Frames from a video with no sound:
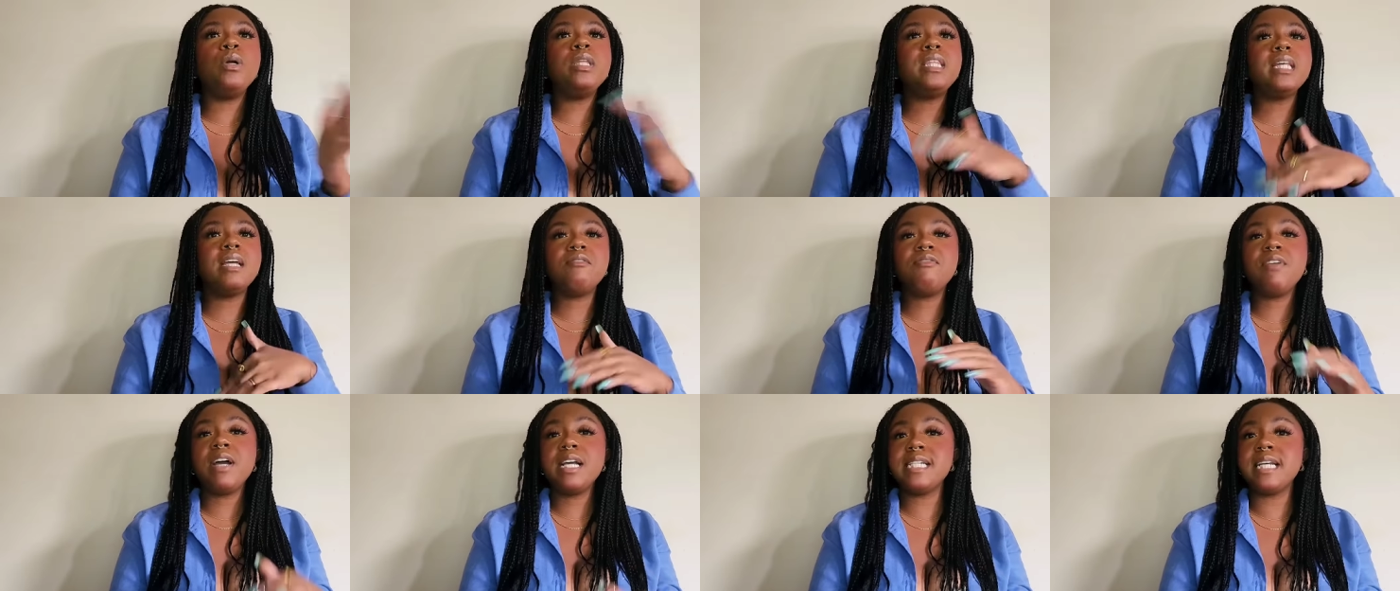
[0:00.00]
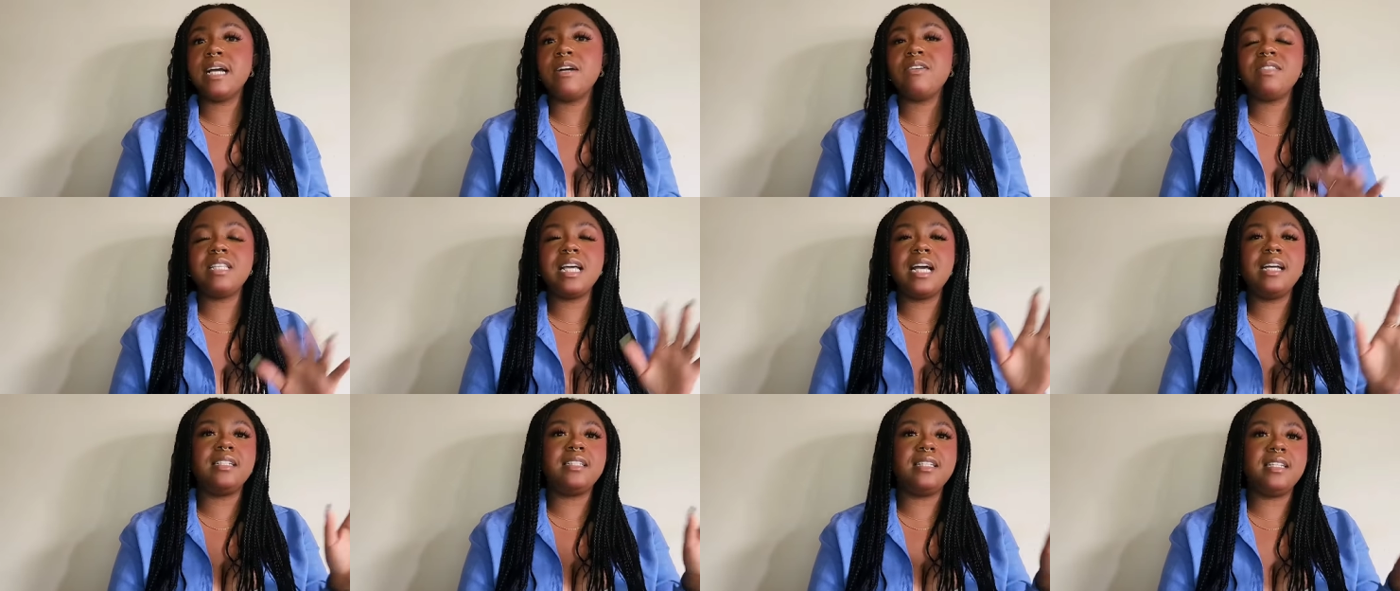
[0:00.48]
then find out
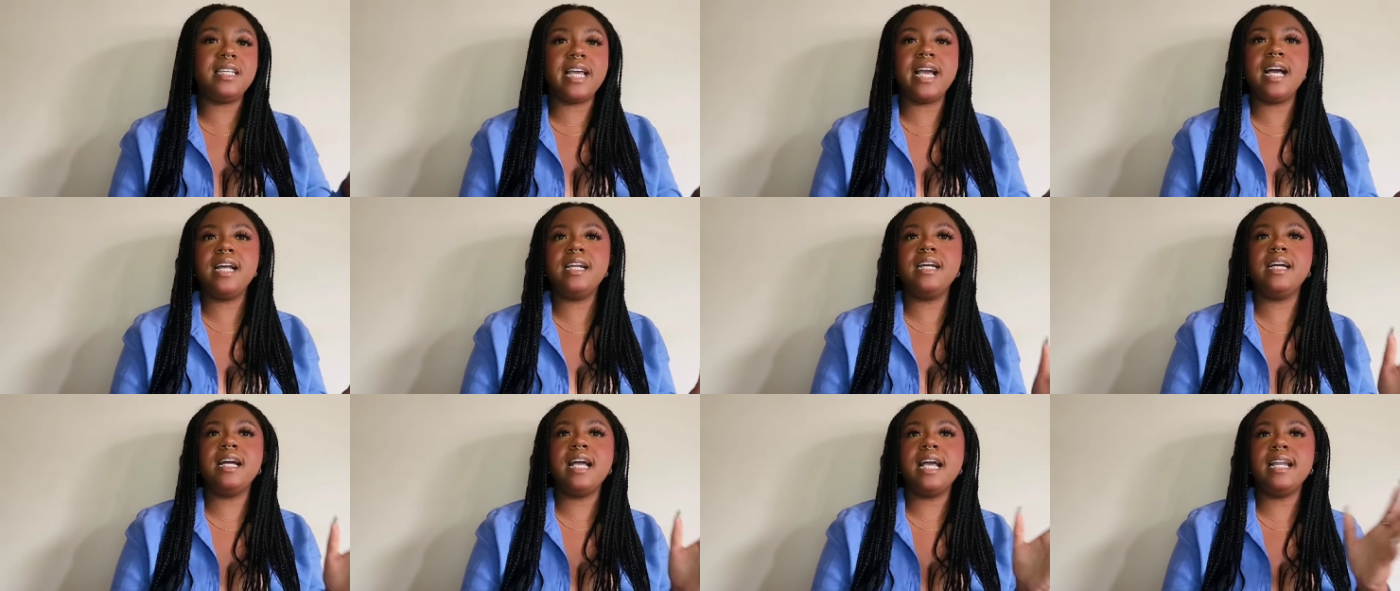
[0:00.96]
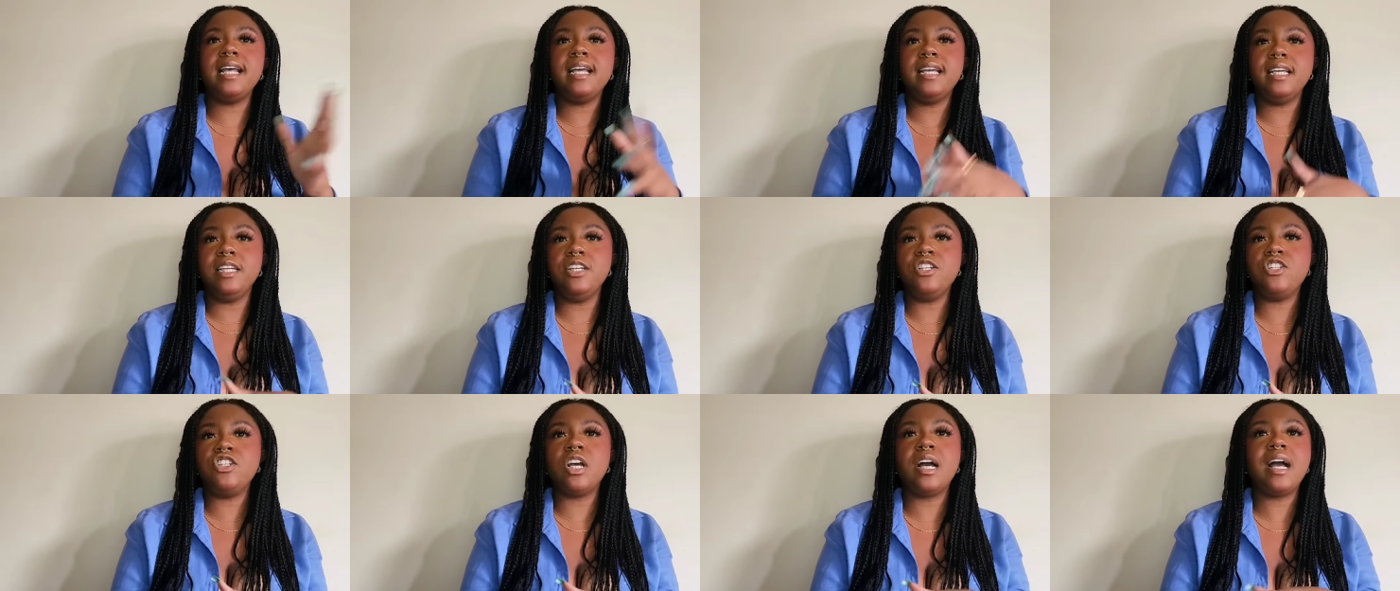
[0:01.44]
that Tiana and
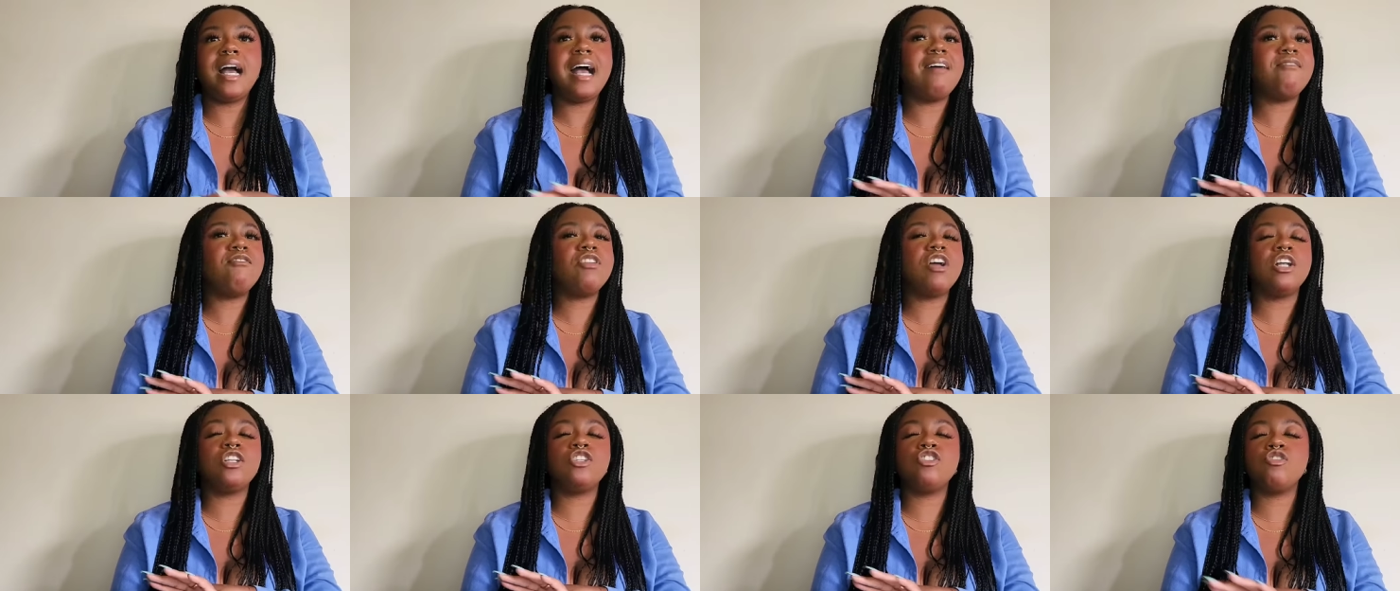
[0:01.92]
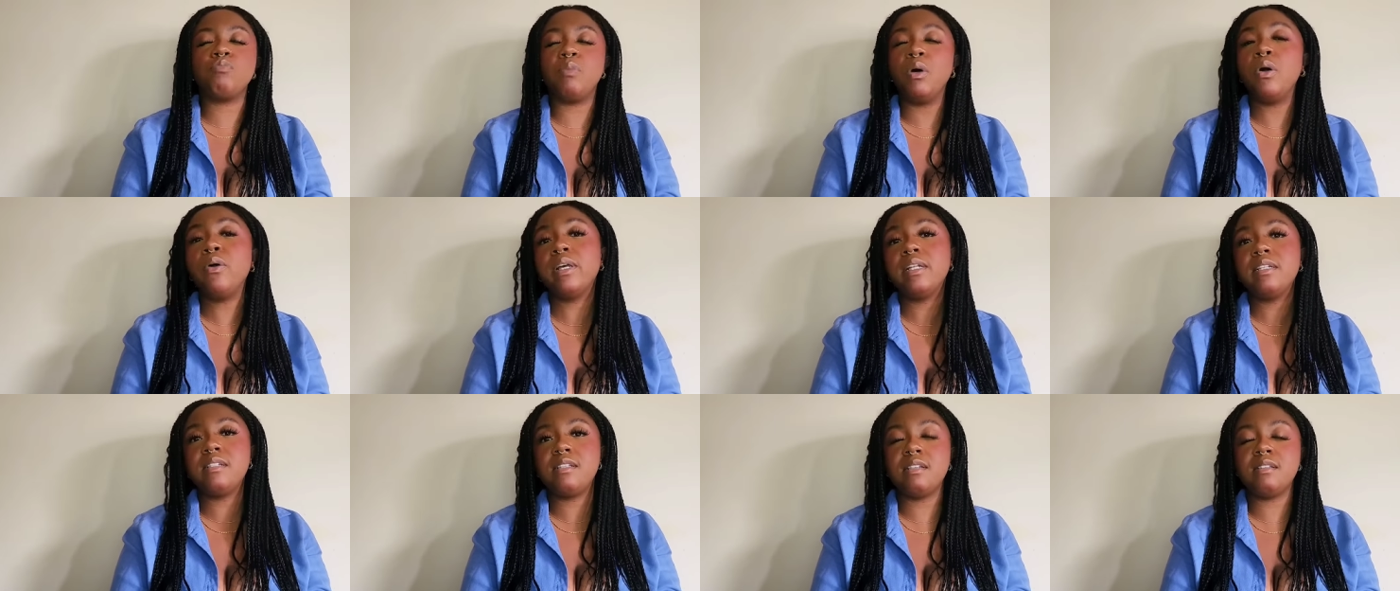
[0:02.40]
Aisha have not
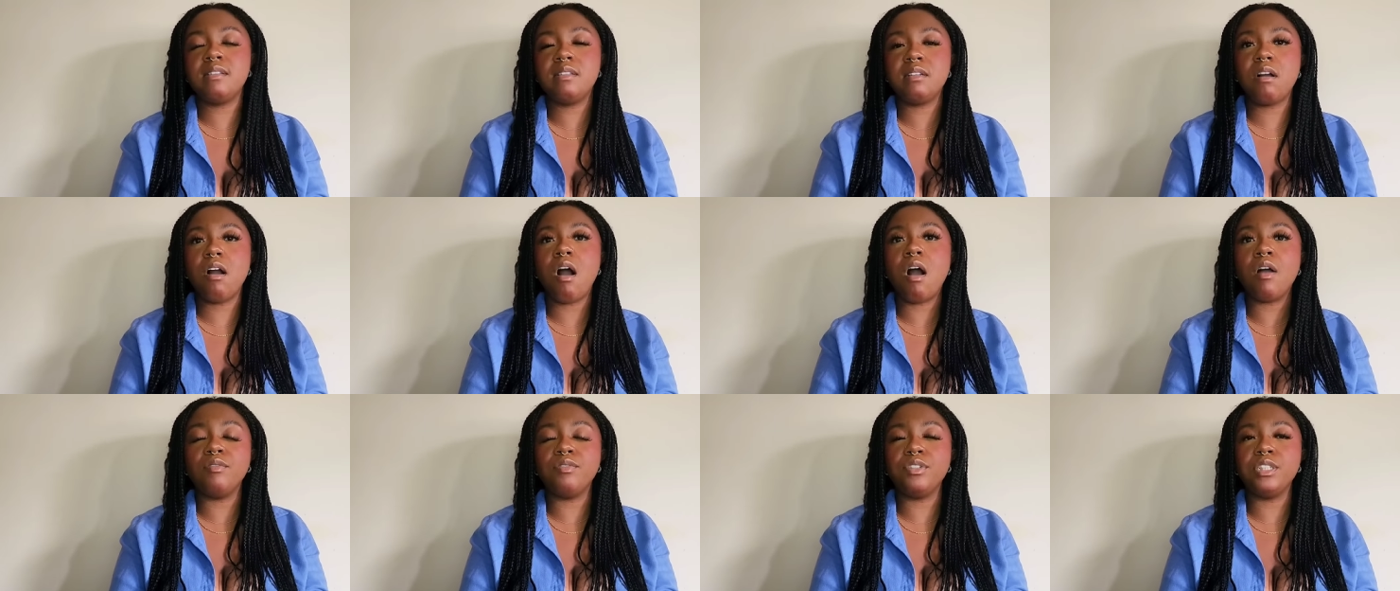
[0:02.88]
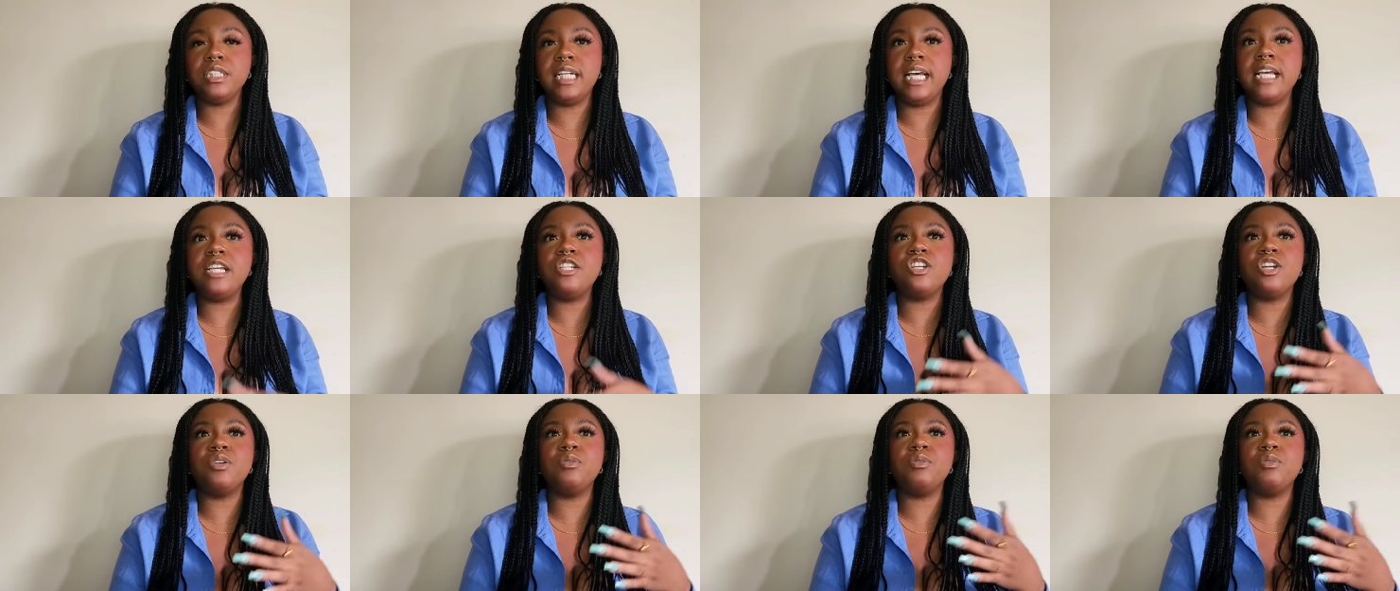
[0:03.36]
spoken since the confrontation,